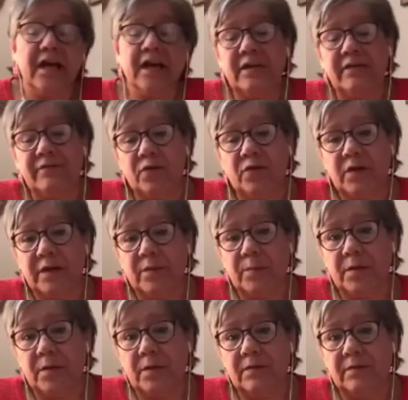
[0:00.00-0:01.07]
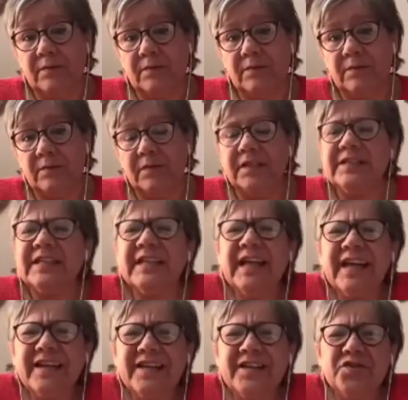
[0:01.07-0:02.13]
unavoidable. Isn't
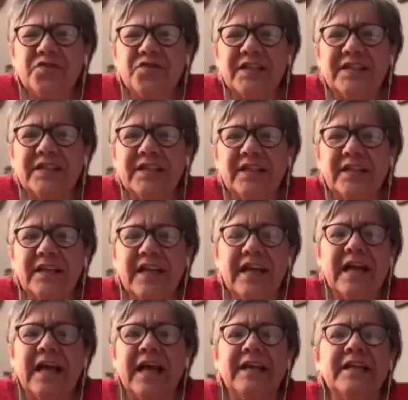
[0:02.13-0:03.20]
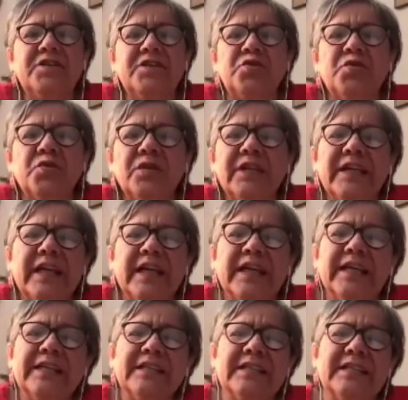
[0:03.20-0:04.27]
that interesting? And it truly
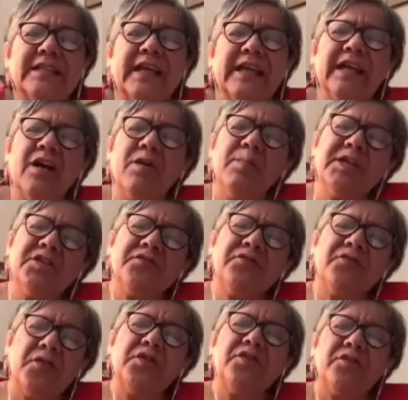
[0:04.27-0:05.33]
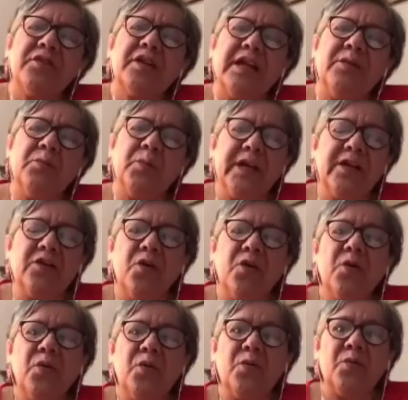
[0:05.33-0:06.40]
is. Like, how much further can we
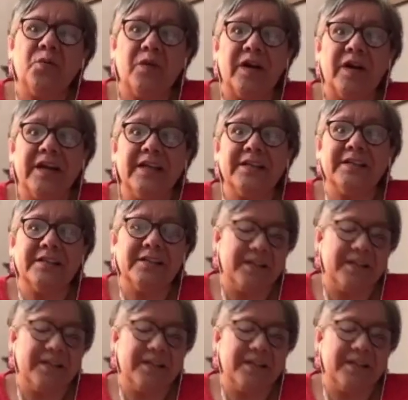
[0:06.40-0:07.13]
go, right?